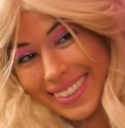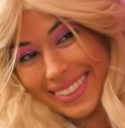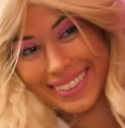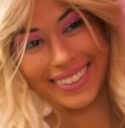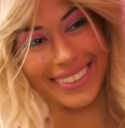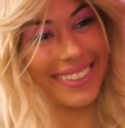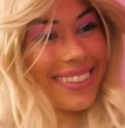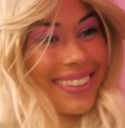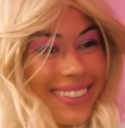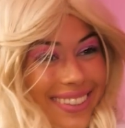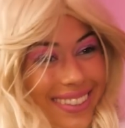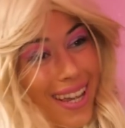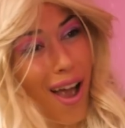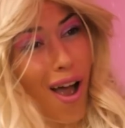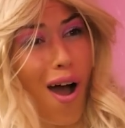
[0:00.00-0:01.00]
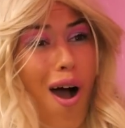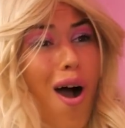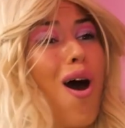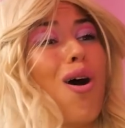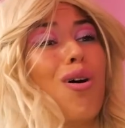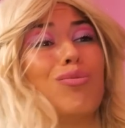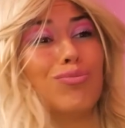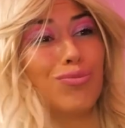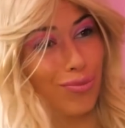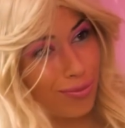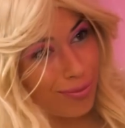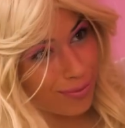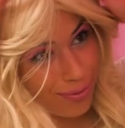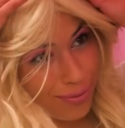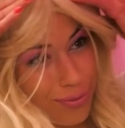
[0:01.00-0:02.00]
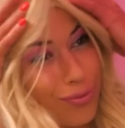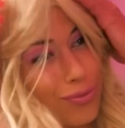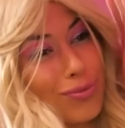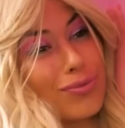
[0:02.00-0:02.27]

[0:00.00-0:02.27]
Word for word: but at least it looks good on human Barbie!